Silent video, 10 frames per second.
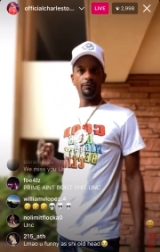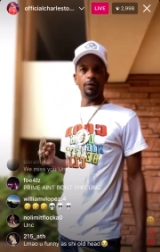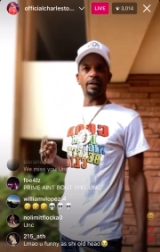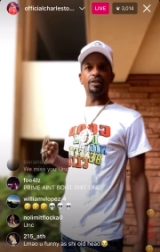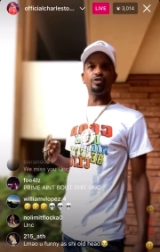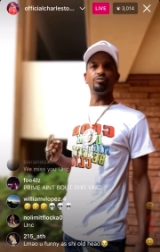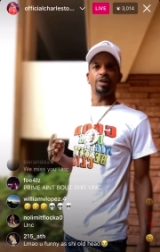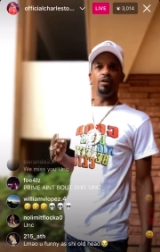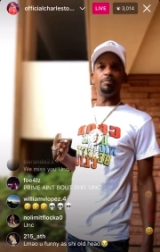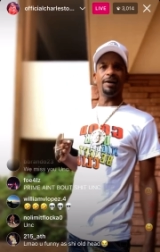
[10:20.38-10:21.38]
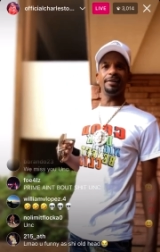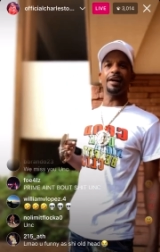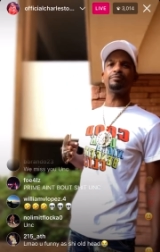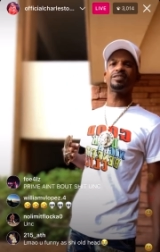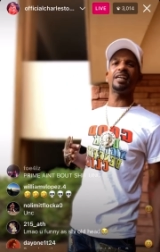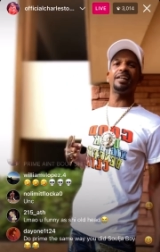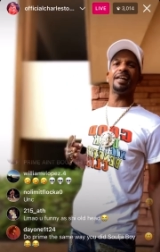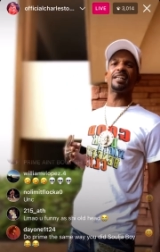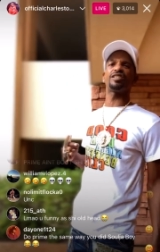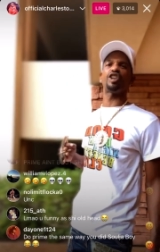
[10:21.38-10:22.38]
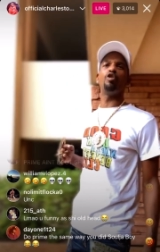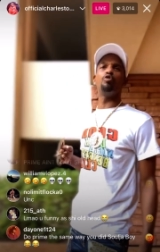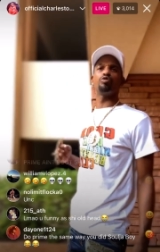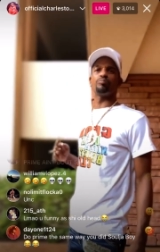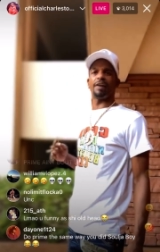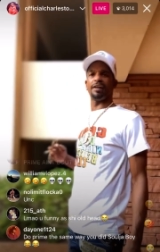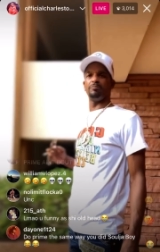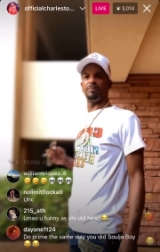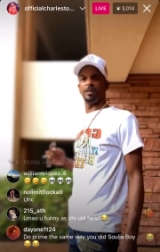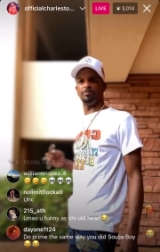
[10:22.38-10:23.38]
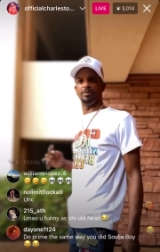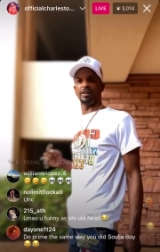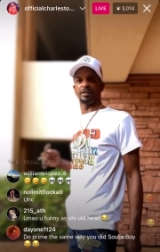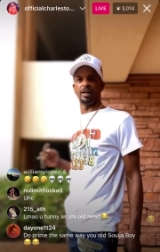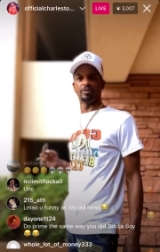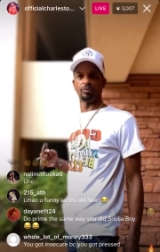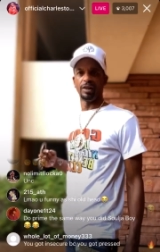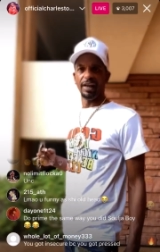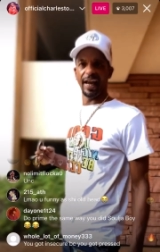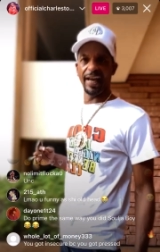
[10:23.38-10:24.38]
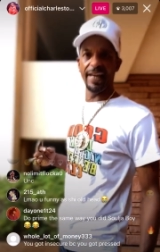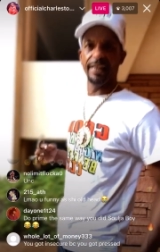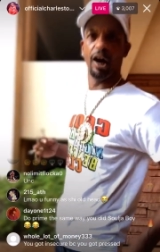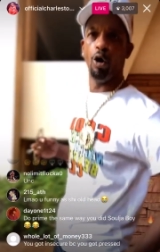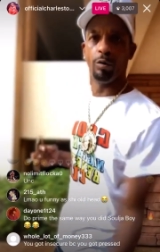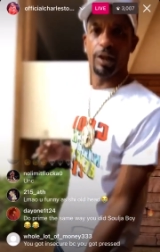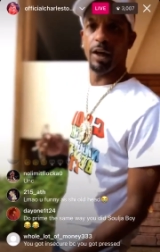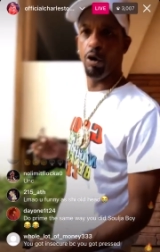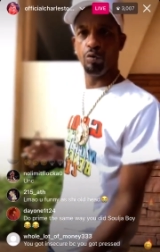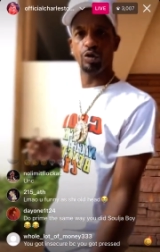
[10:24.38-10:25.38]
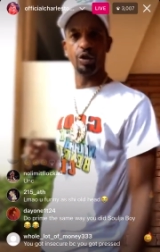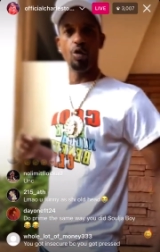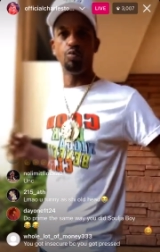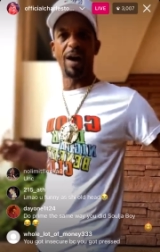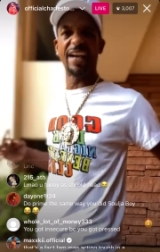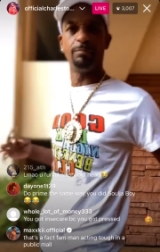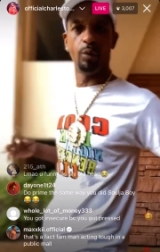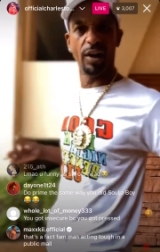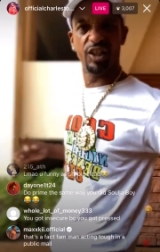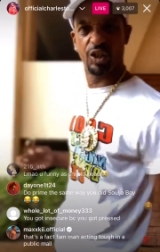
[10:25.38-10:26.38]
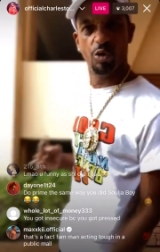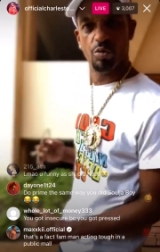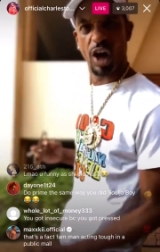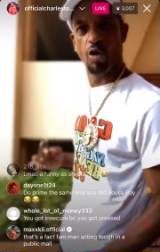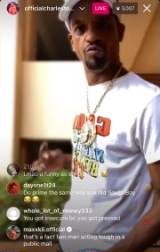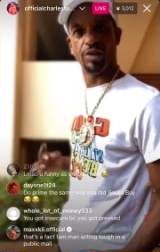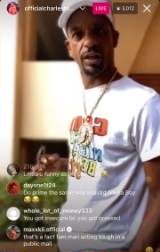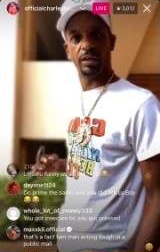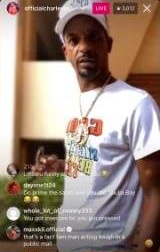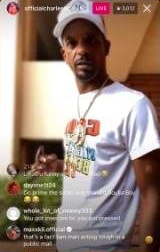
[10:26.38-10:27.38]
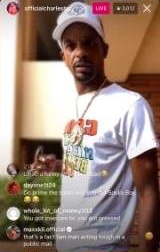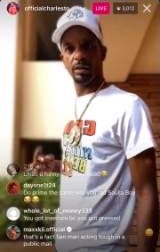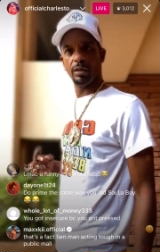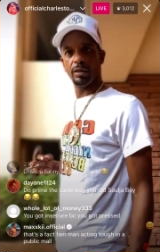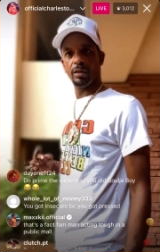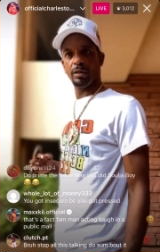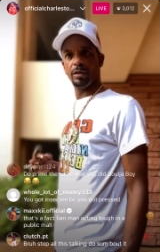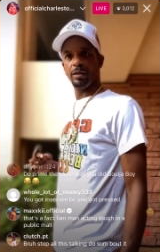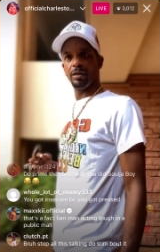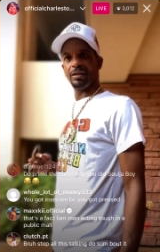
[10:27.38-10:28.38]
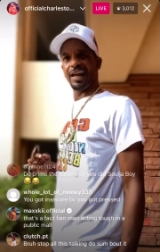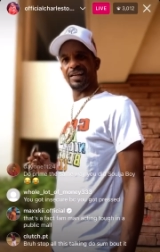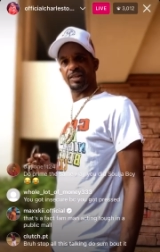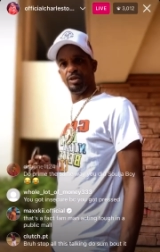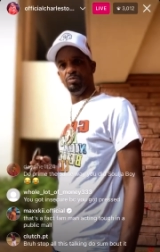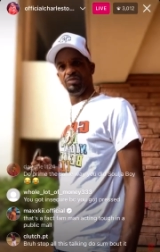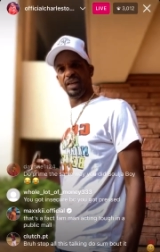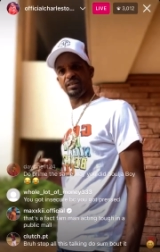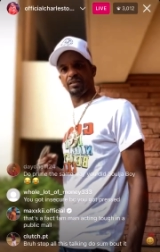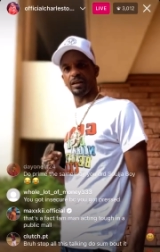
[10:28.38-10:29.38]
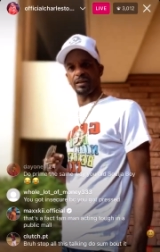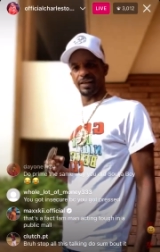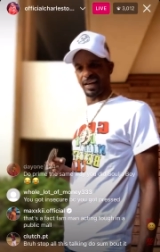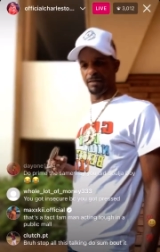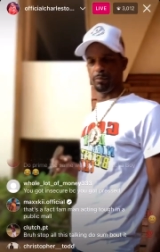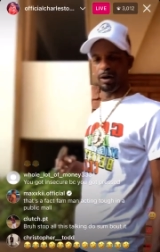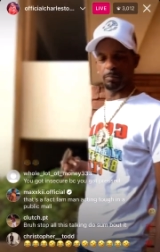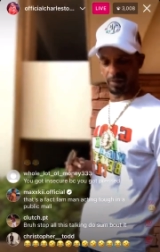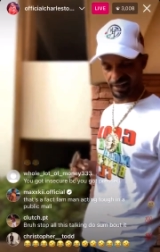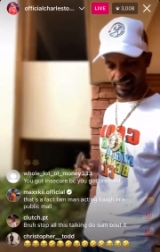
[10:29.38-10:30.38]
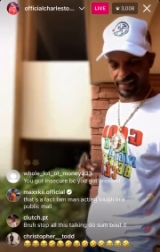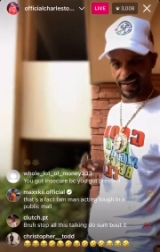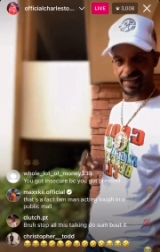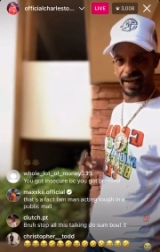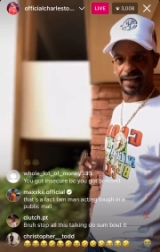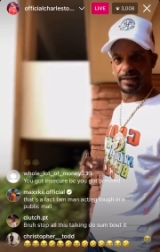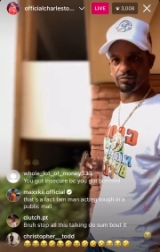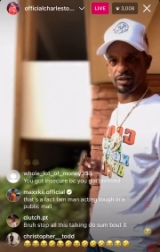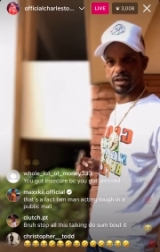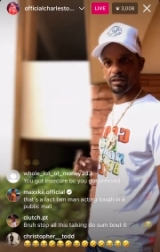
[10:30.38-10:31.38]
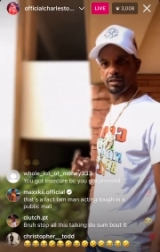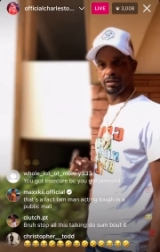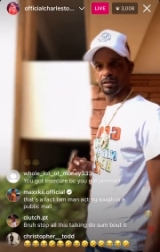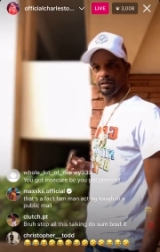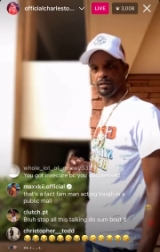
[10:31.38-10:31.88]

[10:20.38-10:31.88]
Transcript: Fuck is you talking about, nigga? I'm setting out shows around the motherfucking country. I ain't holding on to no white boy Jew coat, nigga. Like you dick sucking ass boy playing gay games, nigga.